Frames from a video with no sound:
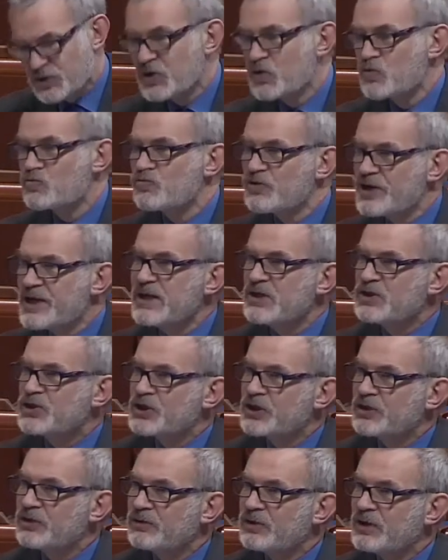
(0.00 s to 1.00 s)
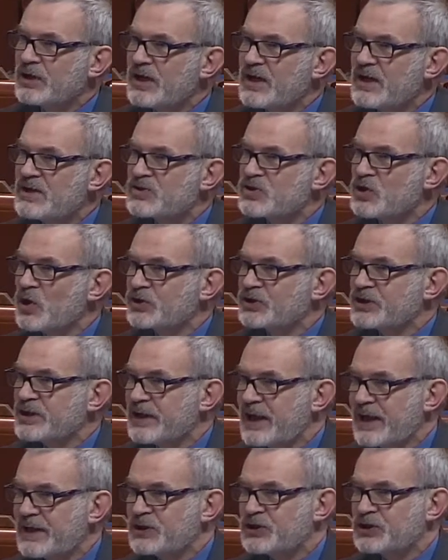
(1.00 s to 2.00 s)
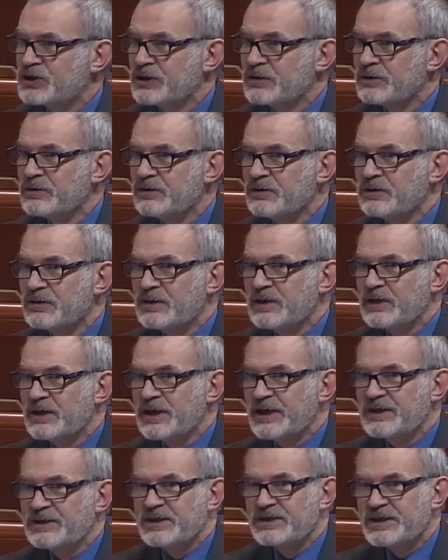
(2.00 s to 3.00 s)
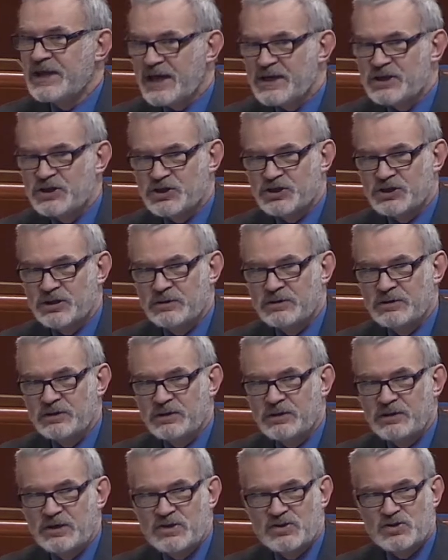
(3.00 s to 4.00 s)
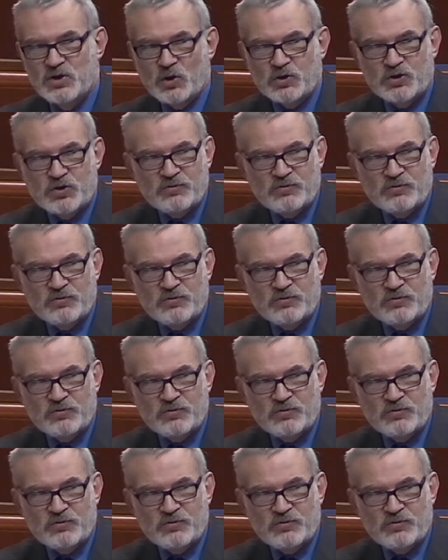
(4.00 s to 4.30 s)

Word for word: a region is not a nation and a nation is not a